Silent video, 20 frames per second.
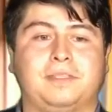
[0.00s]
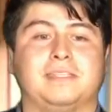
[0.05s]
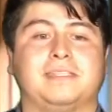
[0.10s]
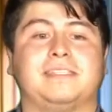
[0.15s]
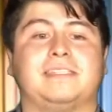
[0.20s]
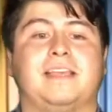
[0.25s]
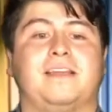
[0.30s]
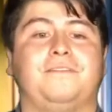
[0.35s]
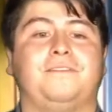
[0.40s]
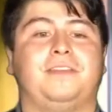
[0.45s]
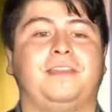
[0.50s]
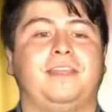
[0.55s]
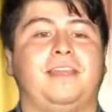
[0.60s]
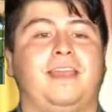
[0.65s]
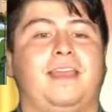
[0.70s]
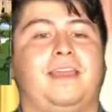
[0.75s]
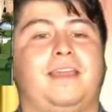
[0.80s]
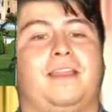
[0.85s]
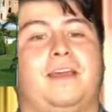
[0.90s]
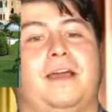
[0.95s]

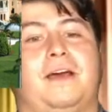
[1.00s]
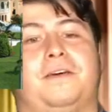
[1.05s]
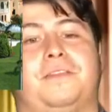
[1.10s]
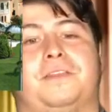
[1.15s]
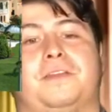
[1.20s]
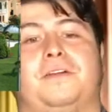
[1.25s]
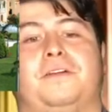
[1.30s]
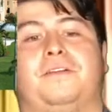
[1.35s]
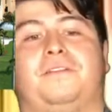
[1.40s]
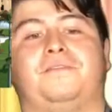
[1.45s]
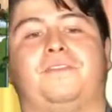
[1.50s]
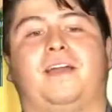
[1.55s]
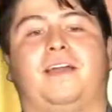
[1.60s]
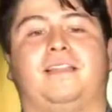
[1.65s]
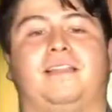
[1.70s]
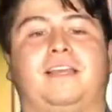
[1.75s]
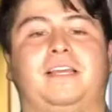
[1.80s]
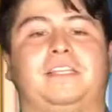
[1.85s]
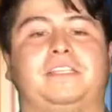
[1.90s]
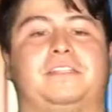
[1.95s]
78 health code
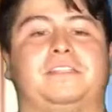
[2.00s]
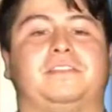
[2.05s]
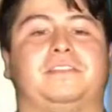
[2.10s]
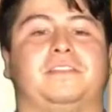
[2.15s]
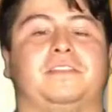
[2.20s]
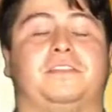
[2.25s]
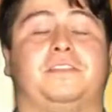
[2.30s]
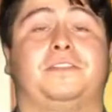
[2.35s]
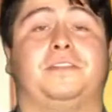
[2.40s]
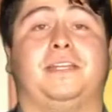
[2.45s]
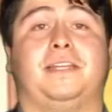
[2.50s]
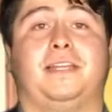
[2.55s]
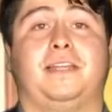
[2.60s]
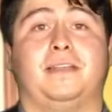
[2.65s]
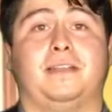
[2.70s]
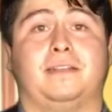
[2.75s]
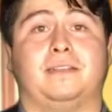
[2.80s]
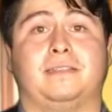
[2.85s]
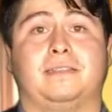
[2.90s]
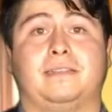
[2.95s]
violations in 3
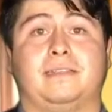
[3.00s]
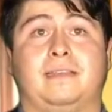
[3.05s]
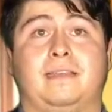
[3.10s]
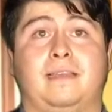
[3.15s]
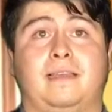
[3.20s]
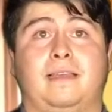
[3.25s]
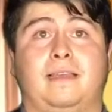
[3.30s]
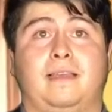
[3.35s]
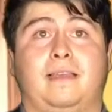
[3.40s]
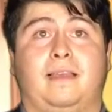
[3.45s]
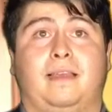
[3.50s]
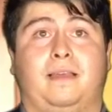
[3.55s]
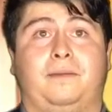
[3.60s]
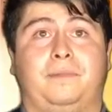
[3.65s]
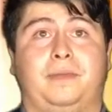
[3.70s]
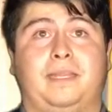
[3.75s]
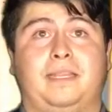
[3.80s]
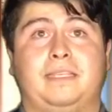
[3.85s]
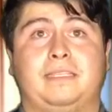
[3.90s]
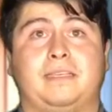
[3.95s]
years. I
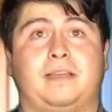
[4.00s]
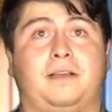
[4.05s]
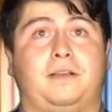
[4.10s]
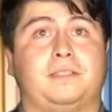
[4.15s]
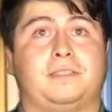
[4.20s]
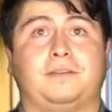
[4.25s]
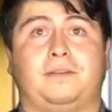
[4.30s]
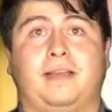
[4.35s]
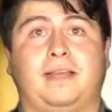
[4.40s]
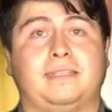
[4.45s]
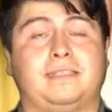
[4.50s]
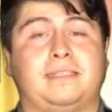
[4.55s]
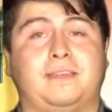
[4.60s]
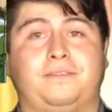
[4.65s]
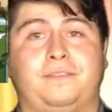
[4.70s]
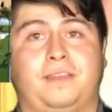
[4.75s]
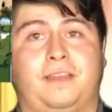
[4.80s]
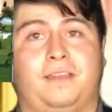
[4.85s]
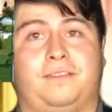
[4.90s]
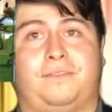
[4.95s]
mean, he's also had
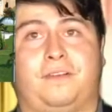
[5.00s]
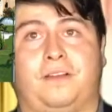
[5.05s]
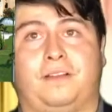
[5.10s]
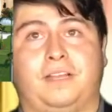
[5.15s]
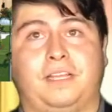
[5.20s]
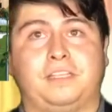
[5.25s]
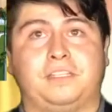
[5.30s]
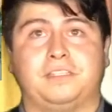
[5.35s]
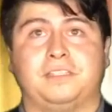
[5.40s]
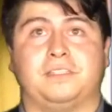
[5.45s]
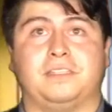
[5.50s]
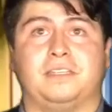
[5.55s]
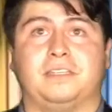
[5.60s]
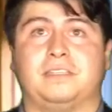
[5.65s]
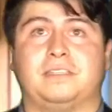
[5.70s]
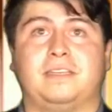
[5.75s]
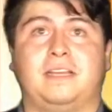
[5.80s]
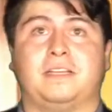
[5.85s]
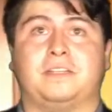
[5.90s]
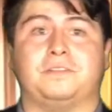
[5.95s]
78 violations in his
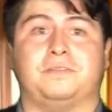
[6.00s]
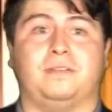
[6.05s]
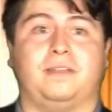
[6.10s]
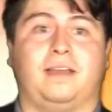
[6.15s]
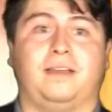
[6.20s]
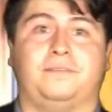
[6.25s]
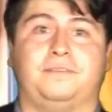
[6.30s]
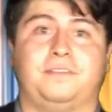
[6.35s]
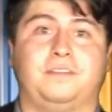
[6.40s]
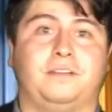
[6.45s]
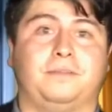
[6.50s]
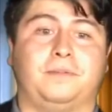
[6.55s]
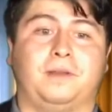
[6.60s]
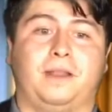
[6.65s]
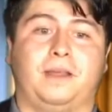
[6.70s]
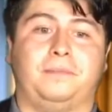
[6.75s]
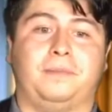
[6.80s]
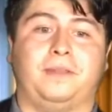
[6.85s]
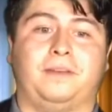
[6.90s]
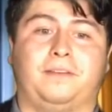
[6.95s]
sexual life, too.
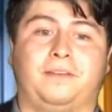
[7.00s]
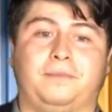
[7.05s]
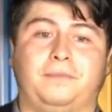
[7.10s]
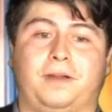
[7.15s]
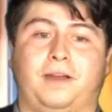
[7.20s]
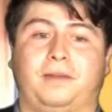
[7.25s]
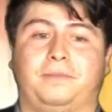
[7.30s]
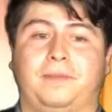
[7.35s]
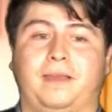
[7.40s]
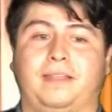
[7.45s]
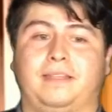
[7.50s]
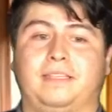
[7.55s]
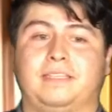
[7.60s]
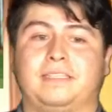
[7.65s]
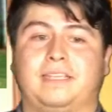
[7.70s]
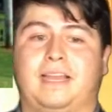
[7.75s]
But, I mean, come on, man. This